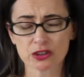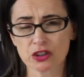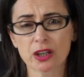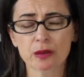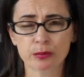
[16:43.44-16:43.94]

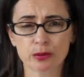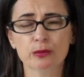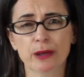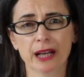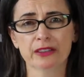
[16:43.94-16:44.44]
try and pull
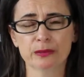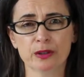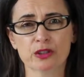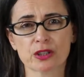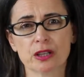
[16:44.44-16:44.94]
back from
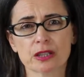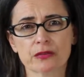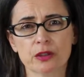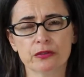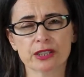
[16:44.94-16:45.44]
those kinds
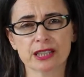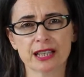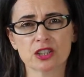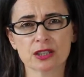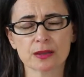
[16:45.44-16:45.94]
of
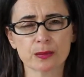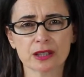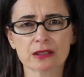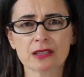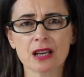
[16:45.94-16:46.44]
conversations,
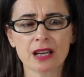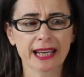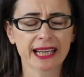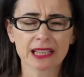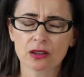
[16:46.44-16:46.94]
because
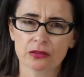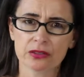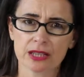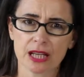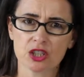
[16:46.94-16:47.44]
any
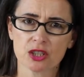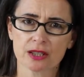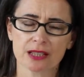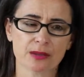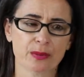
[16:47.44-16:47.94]
conversation
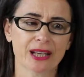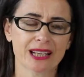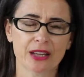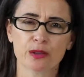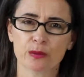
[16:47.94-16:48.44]
that is about
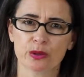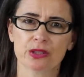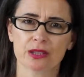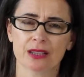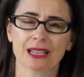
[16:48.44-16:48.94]
another
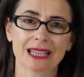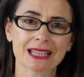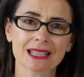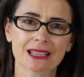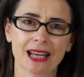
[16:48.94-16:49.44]
person and
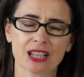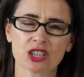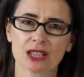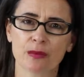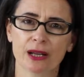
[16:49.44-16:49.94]
isn't
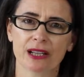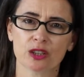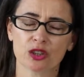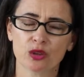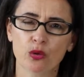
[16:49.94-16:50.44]
actually about
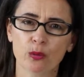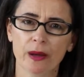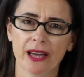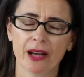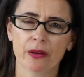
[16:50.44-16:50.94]
your
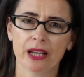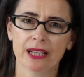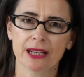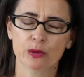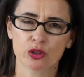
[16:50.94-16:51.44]
power
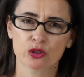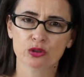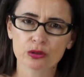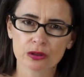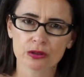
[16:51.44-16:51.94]
and what
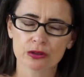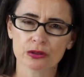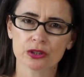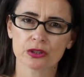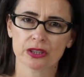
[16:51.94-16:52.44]
you can
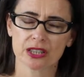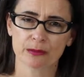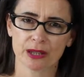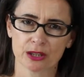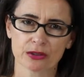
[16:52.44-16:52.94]
do to actually
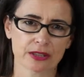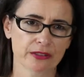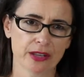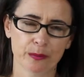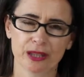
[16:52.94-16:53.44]
make
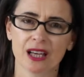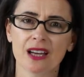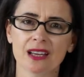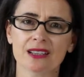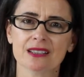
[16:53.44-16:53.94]
yourself happy
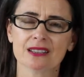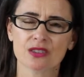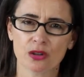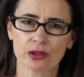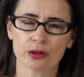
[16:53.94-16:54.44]
is
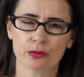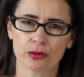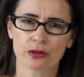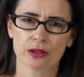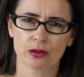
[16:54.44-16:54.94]
not a
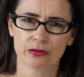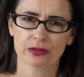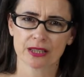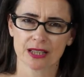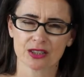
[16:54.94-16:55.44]
worthy
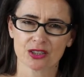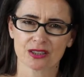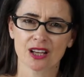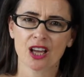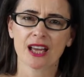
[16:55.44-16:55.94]

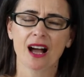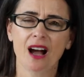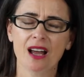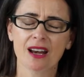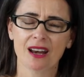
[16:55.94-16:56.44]
conversation.
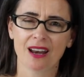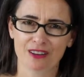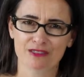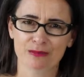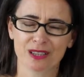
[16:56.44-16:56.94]
I
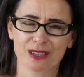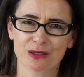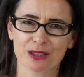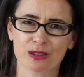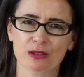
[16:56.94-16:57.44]
love being
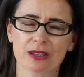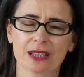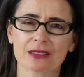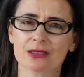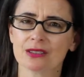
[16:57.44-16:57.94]
with you.
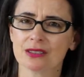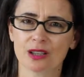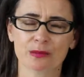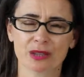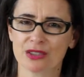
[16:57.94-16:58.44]
Thank you
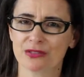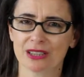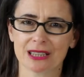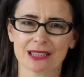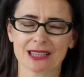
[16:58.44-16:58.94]
so much
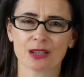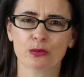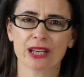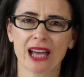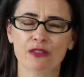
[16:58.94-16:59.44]
for
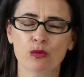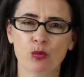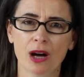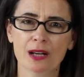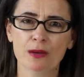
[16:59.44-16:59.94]
listening. We have
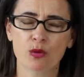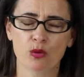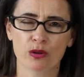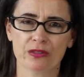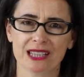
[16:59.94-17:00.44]
one
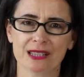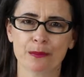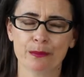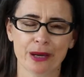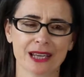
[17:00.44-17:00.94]
more of these
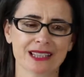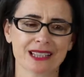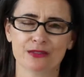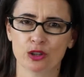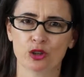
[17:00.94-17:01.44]

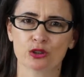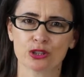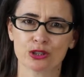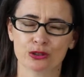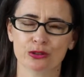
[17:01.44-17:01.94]
amazing
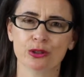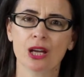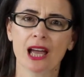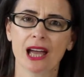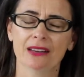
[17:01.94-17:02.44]
vlogs to do,
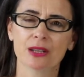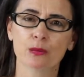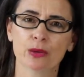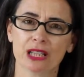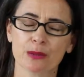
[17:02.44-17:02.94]
and
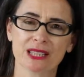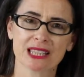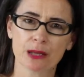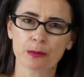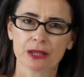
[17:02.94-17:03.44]
then we're going to be
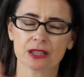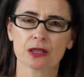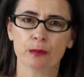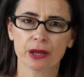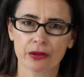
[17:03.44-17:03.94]
stepping
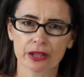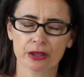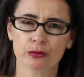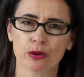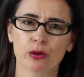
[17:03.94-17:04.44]
into the
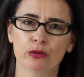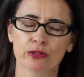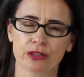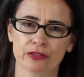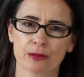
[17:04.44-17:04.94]
parenting role for the